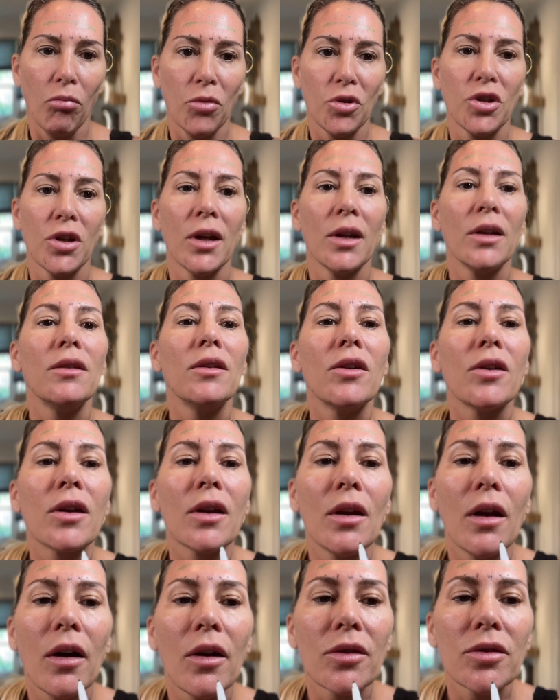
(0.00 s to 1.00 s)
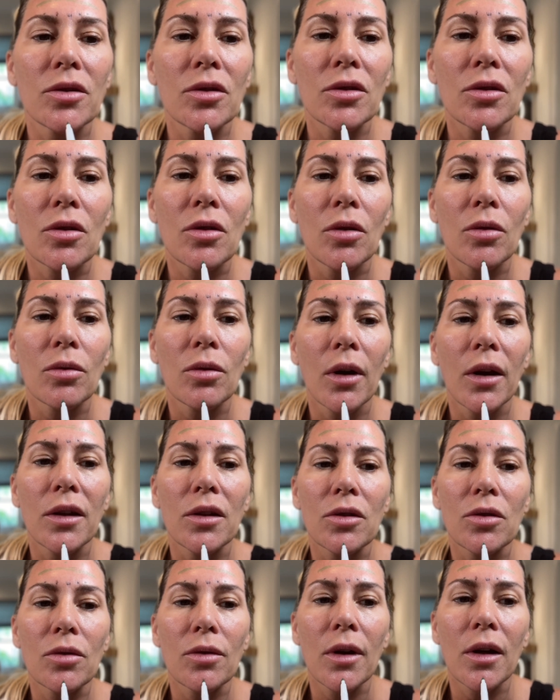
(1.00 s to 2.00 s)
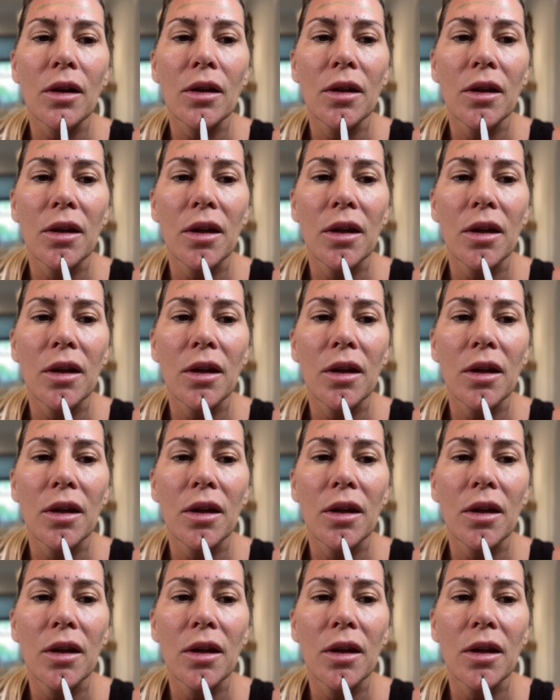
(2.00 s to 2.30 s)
chin, you can also go right directly